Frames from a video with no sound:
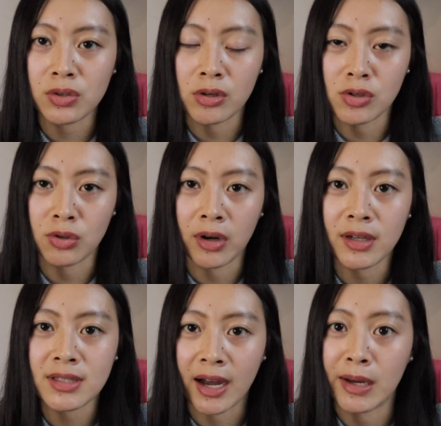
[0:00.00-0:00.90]

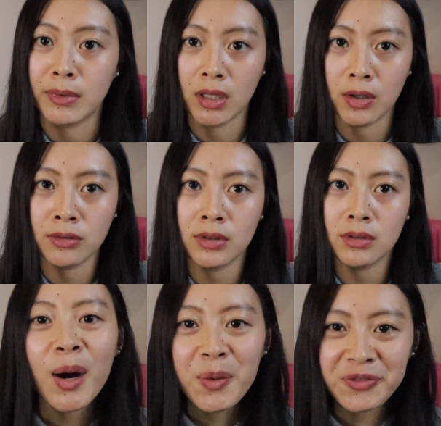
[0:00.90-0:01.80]
enjoy time alone.
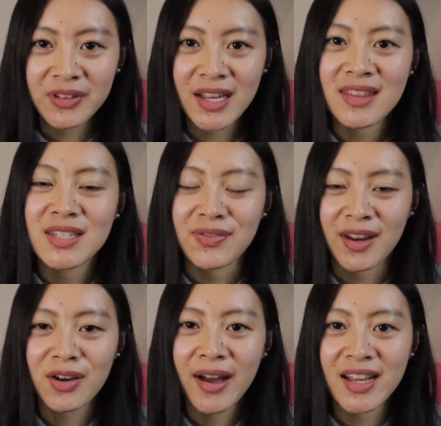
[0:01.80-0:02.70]
Hopefully this
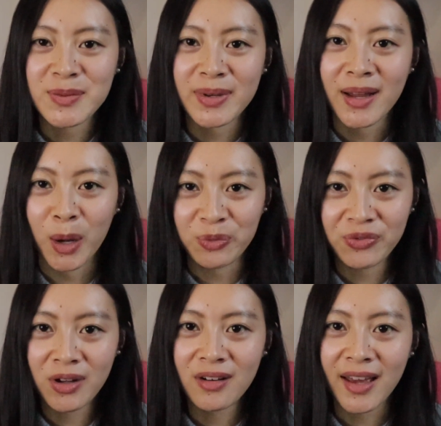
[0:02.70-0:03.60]
video has been
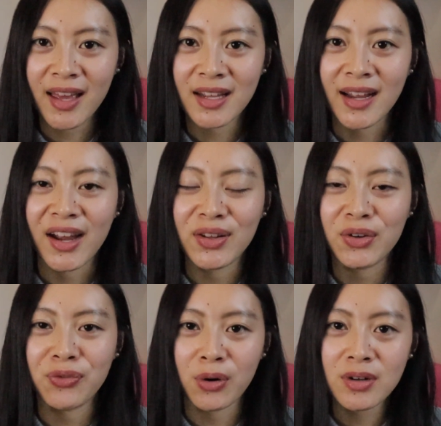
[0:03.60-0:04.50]
helpful and I
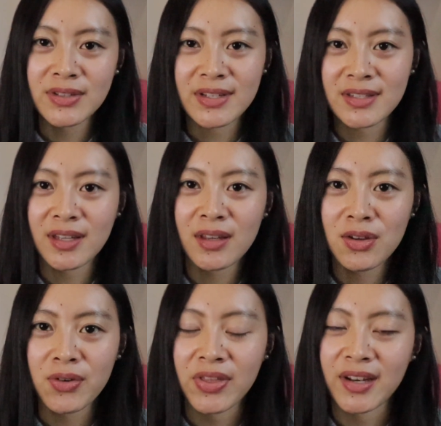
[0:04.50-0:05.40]
look forward to seeing
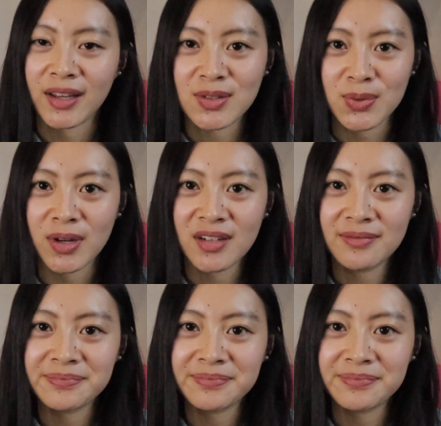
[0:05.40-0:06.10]
you in the next one.